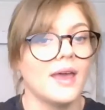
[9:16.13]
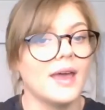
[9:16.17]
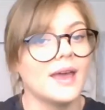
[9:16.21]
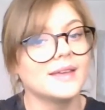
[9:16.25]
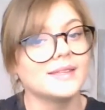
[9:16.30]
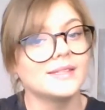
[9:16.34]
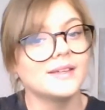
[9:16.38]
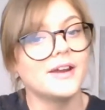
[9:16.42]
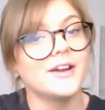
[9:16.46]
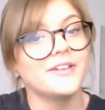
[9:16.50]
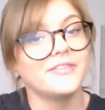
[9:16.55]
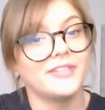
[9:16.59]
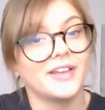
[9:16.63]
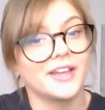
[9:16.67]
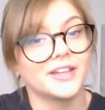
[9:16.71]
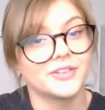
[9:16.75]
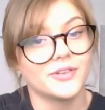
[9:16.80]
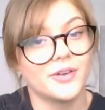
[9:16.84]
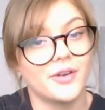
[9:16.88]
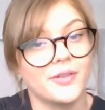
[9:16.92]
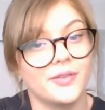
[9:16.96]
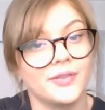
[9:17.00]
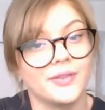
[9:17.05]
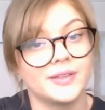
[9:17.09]
As I reflect
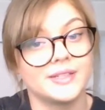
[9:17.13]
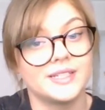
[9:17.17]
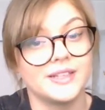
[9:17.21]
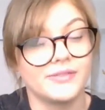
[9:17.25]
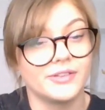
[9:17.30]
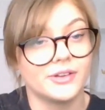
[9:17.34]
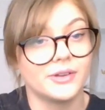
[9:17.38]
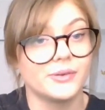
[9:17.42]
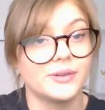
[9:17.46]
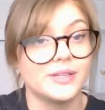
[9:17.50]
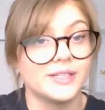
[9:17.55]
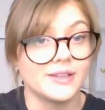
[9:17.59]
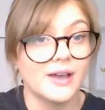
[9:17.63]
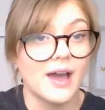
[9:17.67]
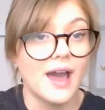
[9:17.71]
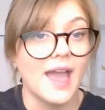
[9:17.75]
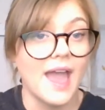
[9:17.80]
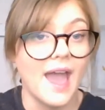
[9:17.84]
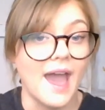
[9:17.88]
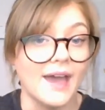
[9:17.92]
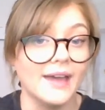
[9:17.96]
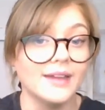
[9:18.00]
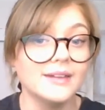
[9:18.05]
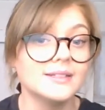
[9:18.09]
on the difficulties I
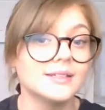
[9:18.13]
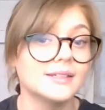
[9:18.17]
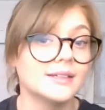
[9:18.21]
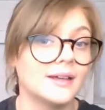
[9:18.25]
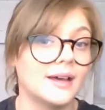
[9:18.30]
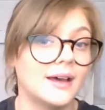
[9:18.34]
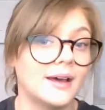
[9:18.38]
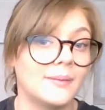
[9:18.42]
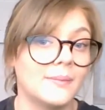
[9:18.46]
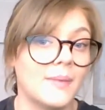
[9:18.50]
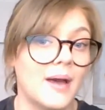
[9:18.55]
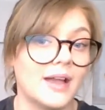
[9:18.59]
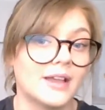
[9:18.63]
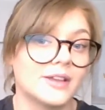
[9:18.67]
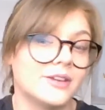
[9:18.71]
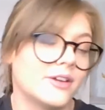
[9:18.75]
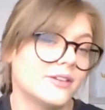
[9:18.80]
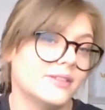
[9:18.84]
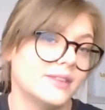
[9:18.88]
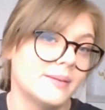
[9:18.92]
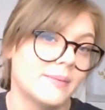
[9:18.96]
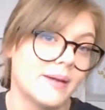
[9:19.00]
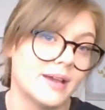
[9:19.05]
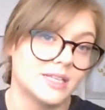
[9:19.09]
had, I can
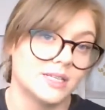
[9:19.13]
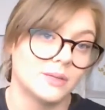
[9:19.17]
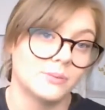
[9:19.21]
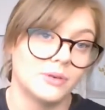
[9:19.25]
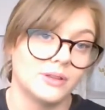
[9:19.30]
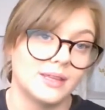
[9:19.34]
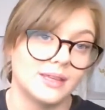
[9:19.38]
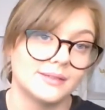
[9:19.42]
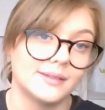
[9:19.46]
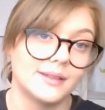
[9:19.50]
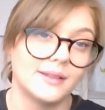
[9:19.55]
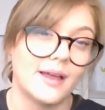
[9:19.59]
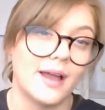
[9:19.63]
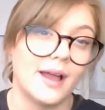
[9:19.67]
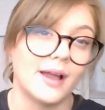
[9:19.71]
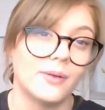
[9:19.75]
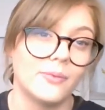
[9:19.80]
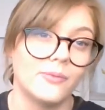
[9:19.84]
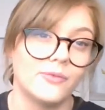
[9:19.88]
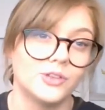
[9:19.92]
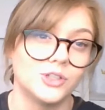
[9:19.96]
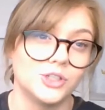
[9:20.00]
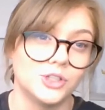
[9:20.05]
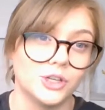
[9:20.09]
only imagine what these are like
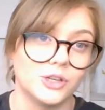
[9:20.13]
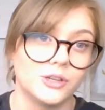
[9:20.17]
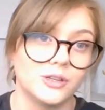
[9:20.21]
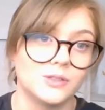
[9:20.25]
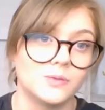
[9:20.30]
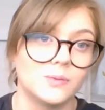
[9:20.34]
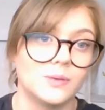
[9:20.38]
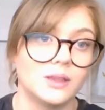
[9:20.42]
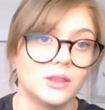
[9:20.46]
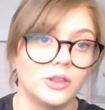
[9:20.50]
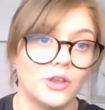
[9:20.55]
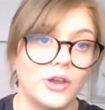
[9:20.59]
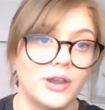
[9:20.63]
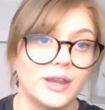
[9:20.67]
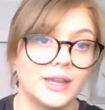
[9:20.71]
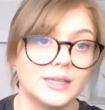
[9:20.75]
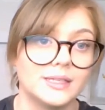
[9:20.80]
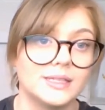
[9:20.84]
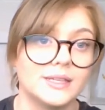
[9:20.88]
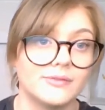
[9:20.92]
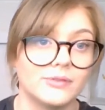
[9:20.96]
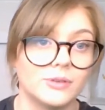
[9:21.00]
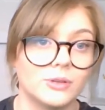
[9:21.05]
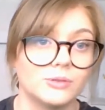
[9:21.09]
for students with learning
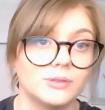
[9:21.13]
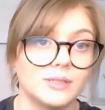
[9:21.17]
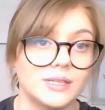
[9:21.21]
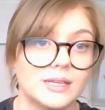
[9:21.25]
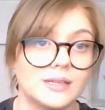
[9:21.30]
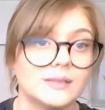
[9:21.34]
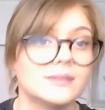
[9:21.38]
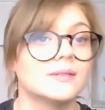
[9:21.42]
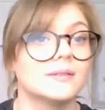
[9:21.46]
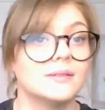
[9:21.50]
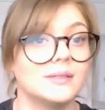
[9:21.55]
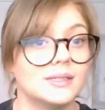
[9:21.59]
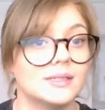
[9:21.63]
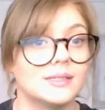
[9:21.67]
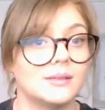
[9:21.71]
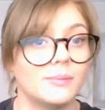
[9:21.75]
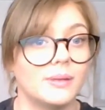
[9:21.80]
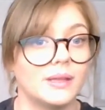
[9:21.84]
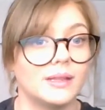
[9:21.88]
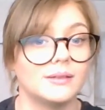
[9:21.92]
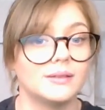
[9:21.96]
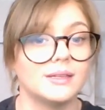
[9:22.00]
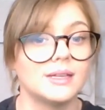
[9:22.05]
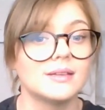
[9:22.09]
difficulties and
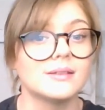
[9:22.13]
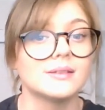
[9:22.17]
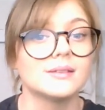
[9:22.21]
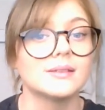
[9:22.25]
disabilities.